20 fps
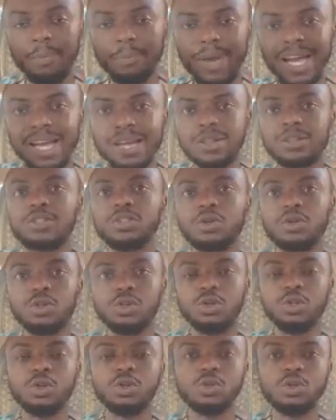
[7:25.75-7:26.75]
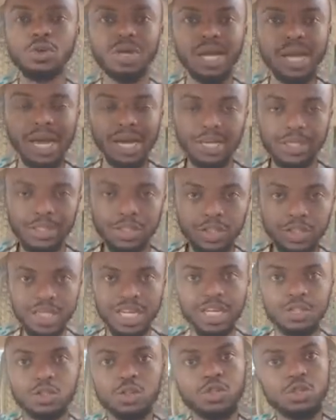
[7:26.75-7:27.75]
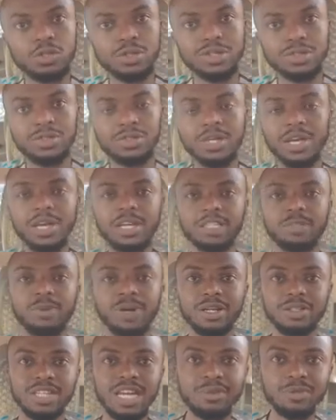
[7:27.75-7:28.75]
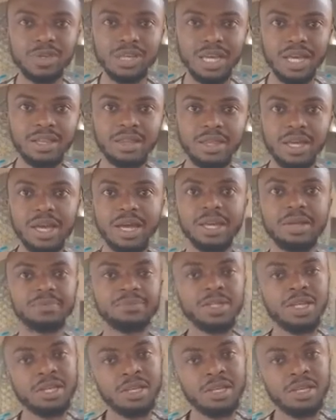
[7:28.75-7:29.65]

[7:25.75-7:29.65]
beckons on you and then cheers you to the stage, by the time you get there,